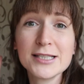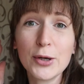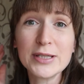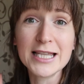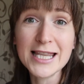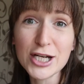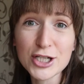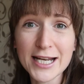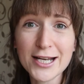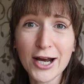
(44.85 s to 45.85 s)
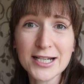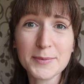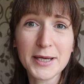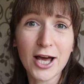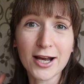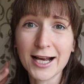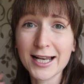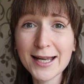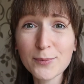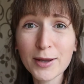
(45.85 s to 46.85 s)
so it's literally going to be like a
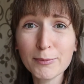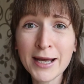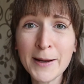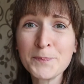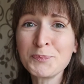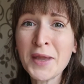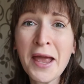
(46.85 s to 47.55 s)
clean with me.